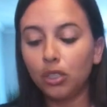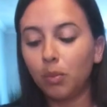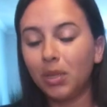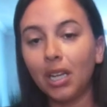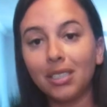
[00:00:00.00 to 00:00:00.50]

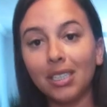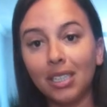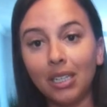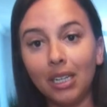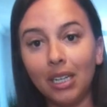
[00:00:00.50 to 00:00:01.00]
but doesn't
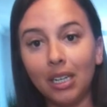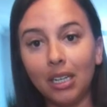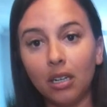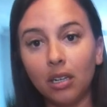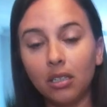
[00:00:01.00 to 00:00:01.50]
need
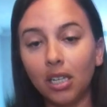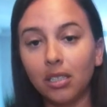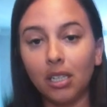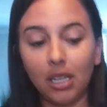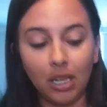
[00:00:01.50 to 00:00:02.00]

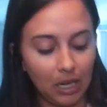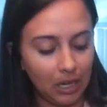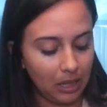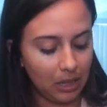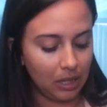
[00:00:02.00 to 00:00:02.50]

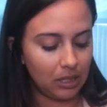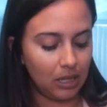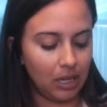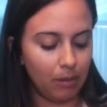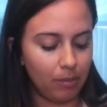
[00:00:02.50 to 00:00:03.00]
anything to
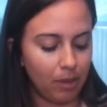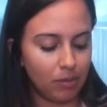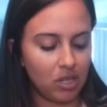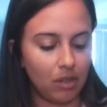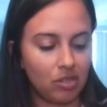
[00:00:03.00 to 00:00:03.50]
keep
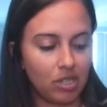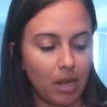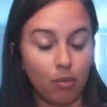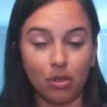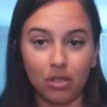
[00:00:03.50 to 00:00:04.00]
themselves
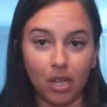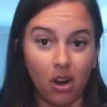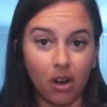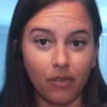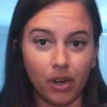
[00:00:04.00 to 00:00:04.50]
stable. So they
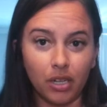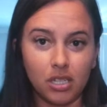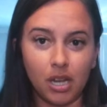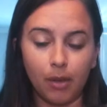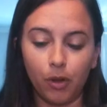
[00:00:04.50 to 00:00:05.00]
are very
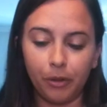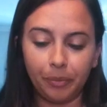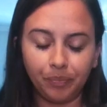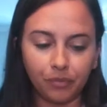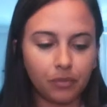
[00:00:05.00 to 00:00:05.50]
stable.
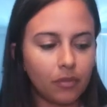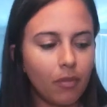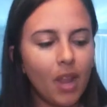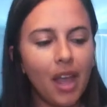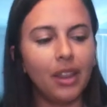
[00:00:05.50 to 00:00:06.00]

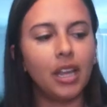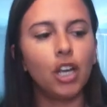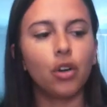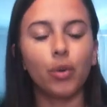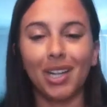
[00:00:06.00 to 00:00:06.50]
I think
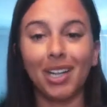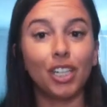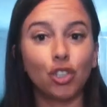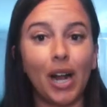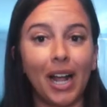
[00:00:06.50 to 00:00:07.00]
you're really
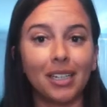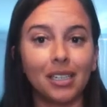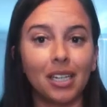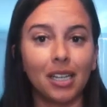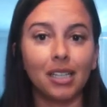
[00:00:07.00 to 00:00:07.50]
attracted
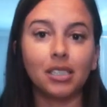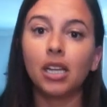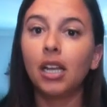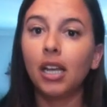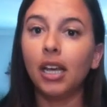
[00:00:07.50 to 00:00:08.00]
to this
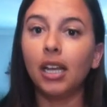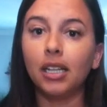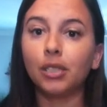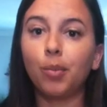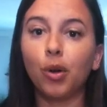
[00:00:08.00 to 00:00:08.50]
in
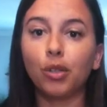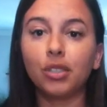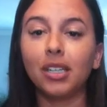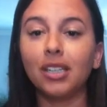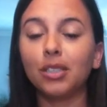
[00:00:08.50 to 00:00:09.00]
this
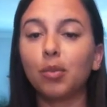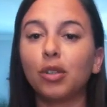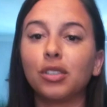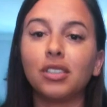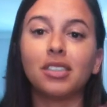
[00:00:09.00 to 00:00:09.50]

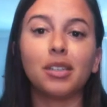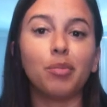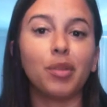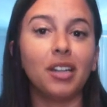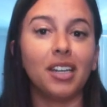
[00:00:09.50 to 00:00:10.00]
person's
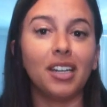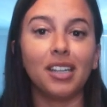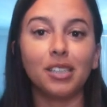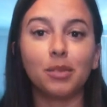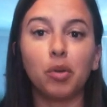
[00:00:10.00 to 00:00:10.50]
stability,
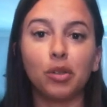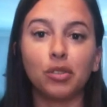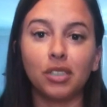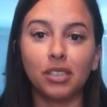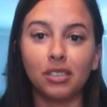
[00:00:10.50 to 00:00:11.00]
this
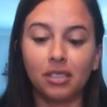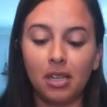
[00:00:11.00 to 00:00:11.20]
person's